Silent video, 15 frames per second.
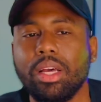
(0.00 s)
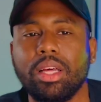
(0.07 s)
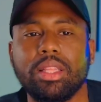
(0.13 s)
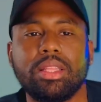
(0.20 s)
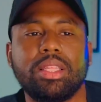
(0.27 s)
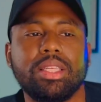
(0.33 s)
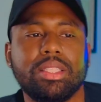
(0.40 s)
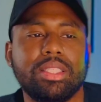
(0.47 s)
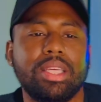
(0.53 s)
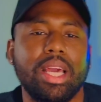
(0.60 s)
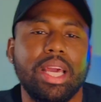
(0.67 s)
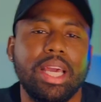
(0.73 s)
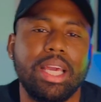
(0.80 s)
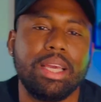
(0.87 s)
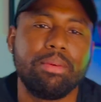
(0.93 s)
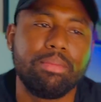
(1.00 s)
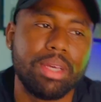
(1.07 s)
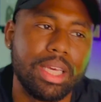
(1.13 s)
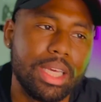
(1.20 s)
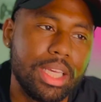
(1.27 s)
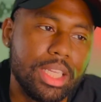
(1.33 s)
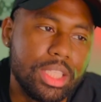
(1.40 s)
this game
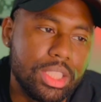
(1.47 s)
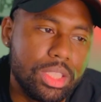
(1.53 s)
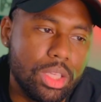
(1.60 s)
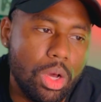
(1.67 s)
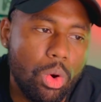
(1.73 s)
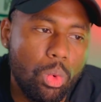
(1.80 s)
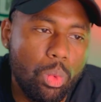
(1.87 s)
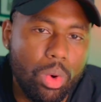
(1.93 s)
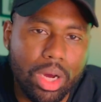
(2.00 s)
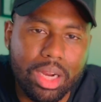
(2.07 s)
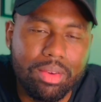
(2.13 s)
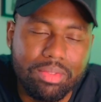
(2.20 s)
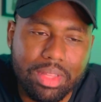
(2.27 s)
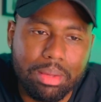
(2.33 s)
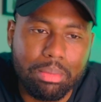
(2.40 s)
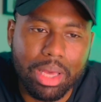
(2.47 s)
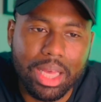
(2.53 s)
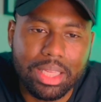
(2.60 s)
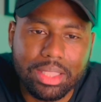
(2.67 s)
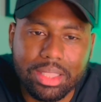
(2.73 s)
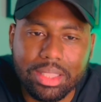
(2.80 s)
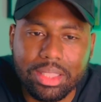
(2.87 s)
is one of the
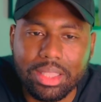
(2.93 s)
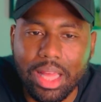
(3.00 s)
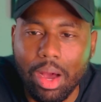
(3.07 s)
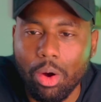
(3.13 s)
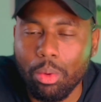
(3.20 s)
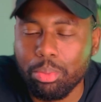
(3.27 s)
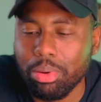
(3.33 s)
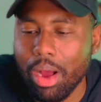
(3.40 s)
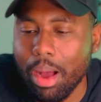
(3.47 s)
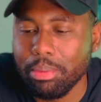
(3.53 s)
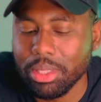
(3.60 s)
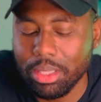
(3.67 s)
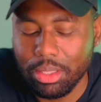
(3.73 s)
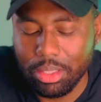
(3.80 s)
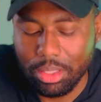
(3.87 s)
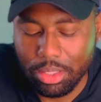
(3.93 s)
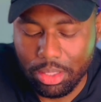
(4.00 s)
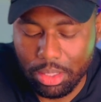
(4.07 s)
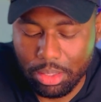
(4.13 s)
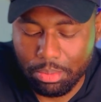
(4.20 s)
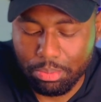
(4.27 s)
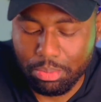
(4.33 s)
best that will probably
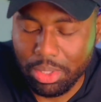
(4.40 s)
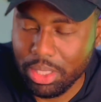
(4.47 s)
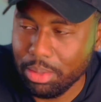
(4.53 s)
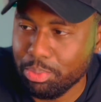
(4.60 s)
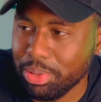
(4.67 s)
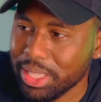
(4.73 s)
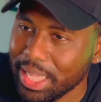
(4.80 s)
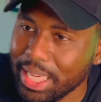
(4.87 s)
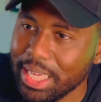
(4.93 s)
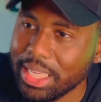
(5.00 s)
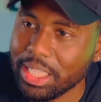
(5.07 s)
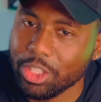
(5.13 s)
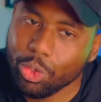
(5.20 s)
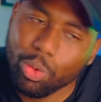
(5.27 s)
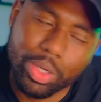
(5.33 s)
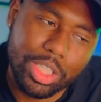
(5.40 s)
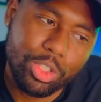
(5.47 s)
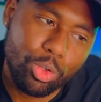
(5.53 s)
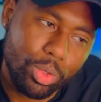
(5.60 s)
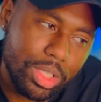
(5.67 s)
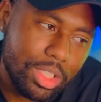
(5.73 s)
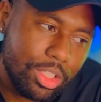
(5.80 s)
be played in
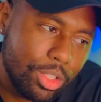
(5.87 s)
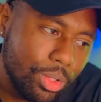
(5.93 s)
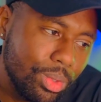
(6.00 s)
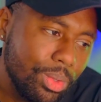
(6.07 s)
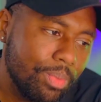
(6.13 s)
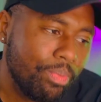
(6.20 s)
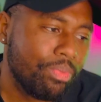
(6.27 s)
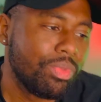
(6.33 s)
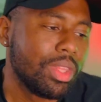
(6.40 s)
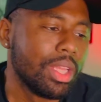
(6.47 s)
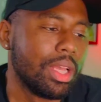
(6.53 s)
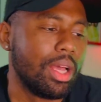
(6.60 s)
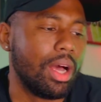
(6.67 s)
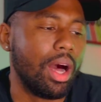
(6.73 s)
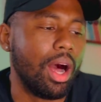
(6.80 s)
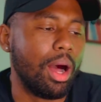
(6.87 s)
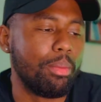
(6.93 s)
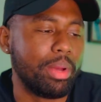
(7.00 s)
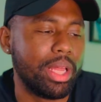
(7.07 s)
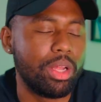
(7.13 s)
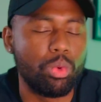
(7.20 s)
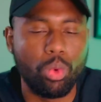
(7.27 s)
2022.
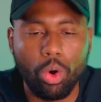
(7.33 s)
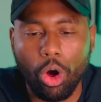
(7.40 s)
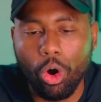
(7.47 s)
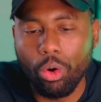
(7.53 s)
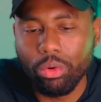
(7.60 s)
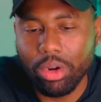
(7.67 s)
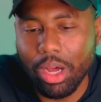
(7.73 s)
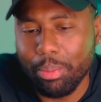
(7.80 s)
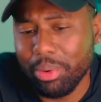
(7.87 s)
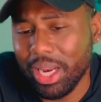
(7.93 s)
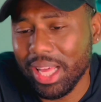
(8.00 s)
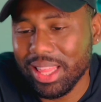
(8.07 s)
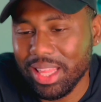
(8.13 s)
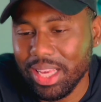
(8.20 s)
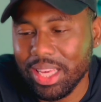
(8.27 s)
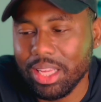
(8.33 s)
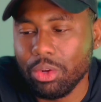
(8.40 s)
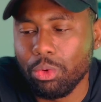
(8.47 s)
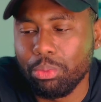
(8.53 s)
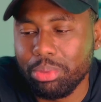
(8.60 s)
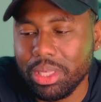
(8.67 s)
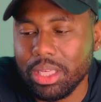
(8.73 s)
And it will hold up, and I think
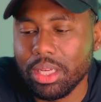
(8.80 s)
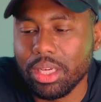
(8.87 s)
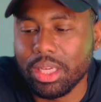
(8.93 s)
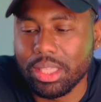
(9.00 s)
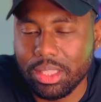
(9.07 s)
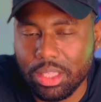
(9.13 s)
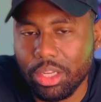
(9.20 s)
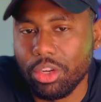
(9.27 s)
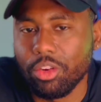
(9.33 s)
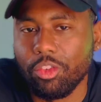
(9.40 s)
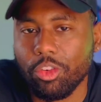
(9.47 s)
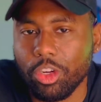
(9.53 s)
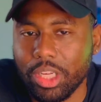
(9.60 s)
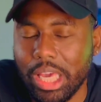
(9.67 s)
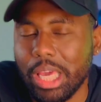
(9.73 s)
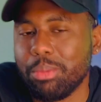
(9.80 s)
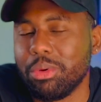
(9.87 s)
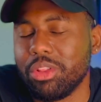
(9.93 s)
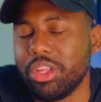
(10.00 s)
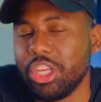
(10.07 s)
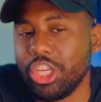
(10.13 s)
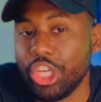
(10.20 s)
it'll be a contender for Game
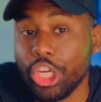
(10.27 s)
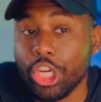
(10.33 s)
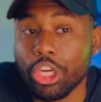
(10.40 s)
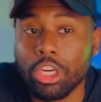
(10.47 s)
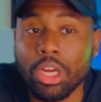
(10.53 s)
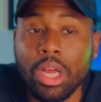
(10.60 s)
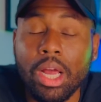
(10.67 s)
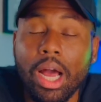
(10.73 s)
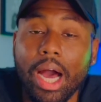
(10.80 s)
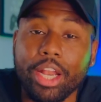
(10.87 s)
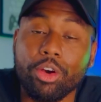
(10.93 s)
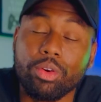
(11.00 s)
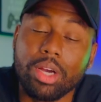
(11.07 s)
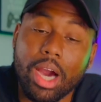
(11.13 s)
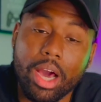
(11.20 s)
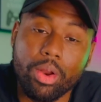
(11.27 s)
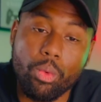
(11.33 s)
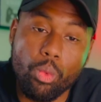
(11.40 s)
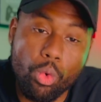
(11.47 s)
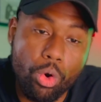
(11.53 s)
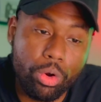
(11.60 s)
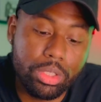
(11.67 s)
of the Year. I know God of
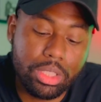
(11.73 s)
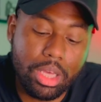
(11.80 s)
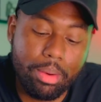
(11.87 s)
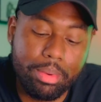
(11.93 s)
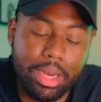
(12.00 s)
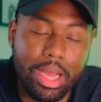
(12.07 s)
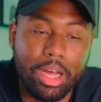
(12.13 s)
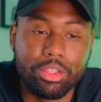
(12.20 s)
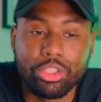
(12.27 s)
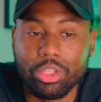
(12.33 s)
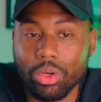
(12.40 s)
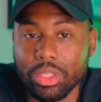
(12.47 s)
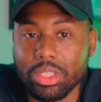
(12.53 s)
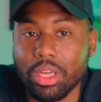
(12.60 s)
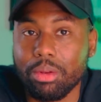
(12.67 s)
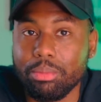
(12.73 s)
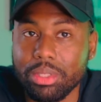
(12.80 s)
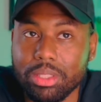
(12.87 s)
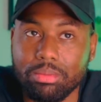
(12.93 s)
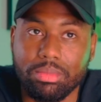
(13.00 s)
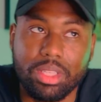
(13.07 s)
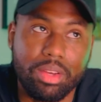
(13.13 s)
War is coming out, so it's going to be
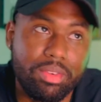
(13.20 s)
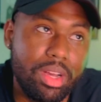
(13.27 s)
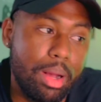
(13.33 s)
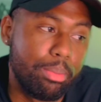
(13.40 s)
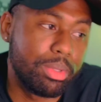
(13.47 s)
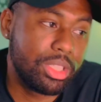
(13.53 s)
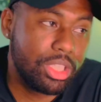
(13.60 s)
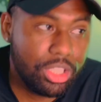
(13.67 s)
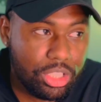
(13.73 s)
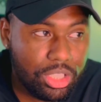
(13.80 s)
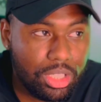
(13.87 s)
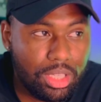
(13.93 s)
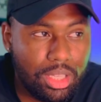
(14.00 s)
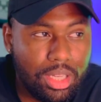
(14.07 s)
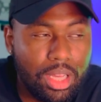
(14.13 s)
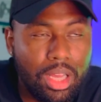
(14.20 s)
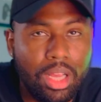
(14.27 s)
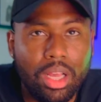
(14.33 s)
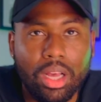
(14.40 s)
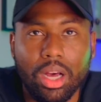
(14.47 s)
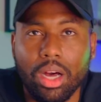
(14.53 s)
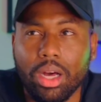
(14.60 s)
some tough competition.
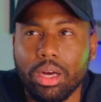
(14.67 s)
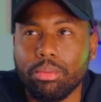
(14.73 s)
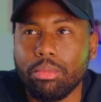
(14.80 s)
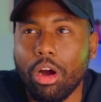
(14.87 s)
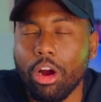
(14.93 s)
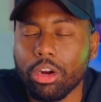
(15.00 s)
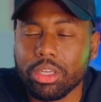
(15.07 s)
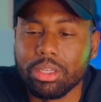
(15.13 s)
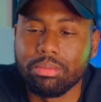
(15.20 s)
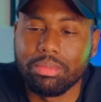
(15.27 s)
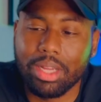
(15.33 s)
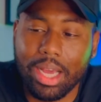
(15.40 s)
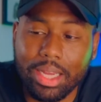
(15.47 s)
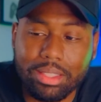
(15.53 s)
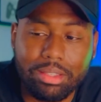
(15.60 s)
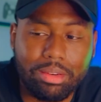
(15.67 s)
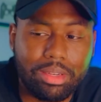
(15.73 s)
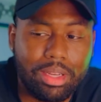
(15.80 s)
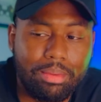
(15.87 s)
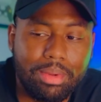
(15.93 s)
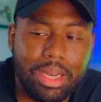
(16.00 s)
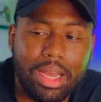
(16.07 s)
Arkham Knights are
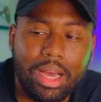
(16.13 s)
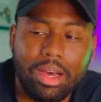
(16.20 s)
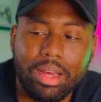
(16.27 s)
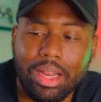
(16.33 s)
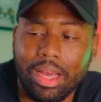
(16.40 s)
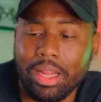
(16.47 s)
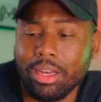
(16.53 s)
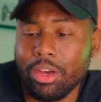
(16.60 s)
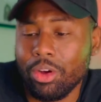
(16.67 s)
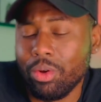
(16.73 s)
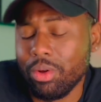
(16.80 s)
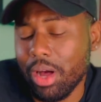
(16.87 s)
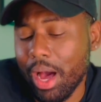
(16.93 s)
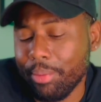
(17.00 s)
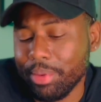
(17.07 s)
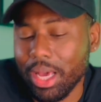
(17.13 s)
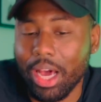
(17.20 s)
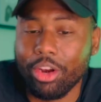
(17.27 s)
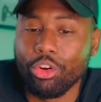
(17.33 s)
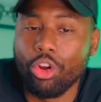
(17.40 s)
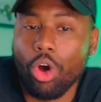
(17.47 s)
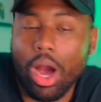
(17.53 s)
coming out, and I
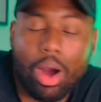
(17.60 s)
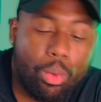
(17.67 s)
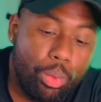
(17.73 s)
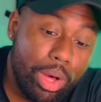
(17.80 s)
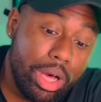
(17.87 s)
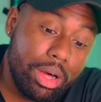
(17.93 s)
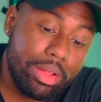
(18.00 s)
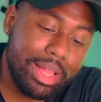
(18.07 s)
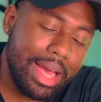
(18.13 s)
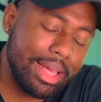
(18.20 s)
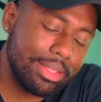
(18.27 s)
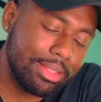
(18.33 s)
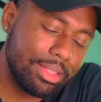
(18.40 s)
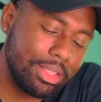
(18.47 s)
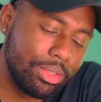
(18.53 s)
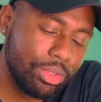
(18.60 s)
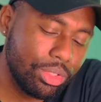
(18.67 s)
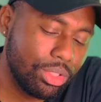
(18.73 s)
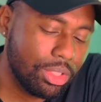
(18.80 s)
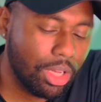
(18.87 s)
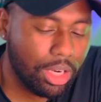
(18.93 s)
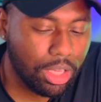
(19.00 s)
don't know how well that series
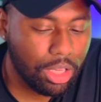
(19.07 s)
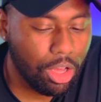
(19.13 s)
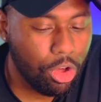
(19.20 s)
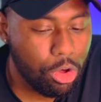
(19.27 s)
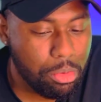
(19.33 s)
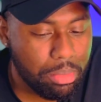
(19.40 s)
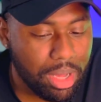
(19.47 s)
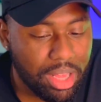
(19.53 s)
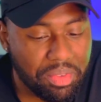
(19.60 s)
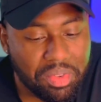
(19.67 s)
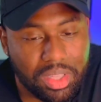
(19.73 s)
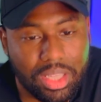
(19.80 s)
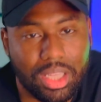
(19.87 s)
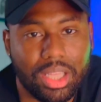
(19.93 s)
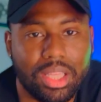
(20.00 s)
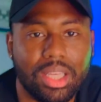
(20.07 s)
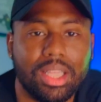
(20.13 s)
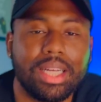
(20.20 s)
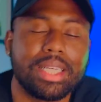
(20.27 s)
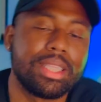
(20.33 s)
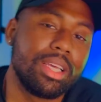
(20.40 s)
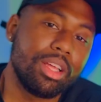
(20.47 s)
is going to go, but if it's anything
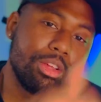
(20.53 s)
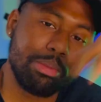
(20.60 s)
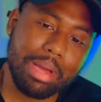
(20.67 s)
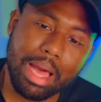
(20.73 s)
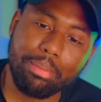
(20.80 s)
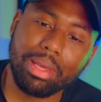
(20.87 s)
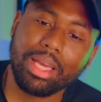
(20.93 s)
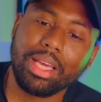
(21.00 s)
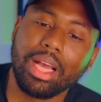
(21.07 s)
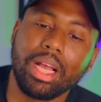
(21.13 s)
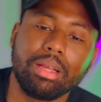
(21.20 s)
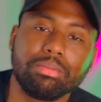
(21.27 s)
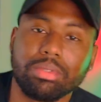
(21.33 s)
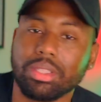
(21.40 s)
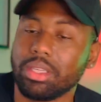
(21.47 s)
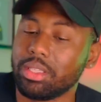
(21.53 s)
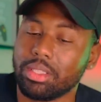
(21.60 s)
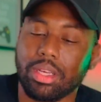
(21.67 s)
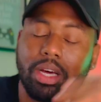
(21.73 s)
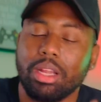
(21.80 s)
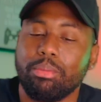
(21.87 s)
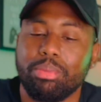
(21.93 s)
like the other Batman games, it's
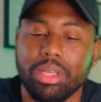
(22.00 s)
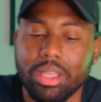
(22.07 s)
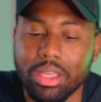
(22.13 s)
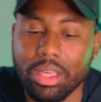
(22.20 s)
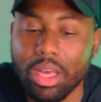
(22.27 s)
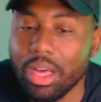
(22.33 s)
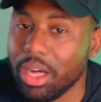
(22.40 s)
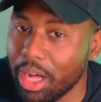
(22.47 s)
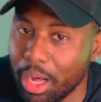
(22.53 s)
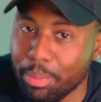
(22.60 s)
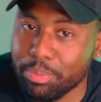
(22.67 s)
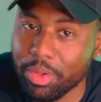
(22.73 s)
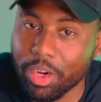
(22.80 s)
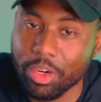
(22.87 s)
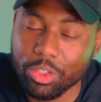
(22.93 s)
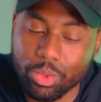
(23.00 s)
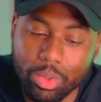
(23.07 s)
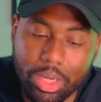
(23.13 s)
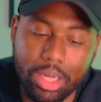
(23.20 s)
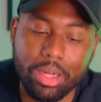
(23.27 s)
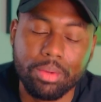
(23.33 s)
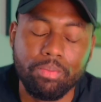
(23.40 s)
going to be up there as
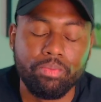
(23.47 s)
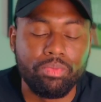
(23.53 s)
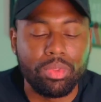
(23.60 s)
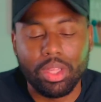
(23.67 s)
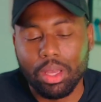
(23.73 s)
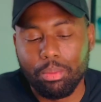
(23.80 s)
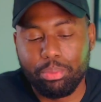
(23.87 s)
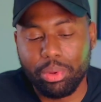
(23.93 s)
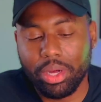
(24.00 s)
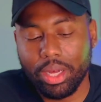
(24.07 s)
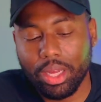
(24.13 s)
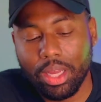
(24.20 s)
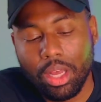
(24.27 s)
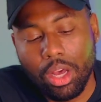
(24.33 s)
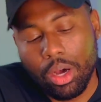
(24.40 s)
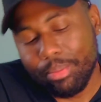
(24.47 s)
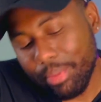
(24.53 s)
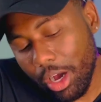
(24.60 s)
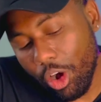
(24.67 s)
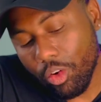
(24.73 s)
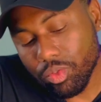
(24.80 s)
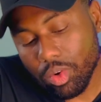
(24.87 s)
well. But
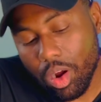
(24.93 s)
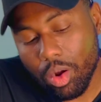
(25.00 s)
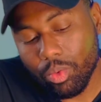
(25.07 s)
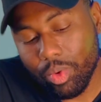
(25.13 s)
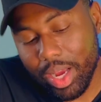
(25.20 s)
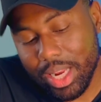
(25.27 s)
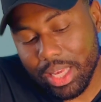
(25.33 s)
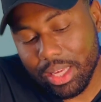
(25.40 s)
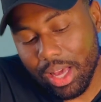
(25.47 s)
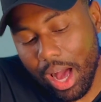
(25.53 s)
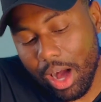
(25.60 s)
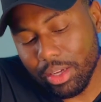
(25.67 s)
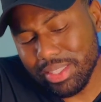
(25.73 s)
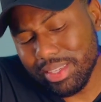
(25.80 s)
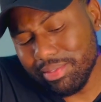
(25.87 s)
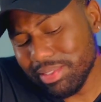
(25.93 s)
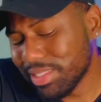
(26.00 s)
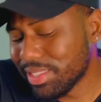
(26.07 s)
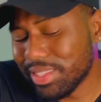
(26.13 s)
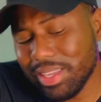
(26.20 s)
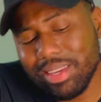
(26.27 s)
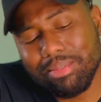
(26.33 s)
my overall rating, I'll give
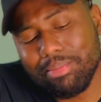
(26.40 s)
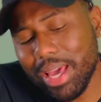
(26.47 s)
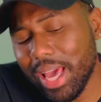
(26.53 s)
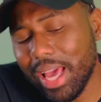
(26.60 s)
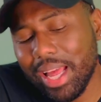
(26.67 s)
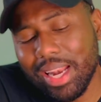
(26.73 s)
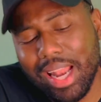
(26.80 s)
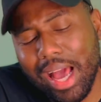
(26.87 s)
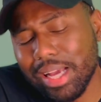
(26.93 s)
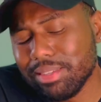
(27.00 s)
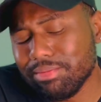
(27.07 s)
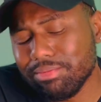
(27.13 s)
this thing, man, like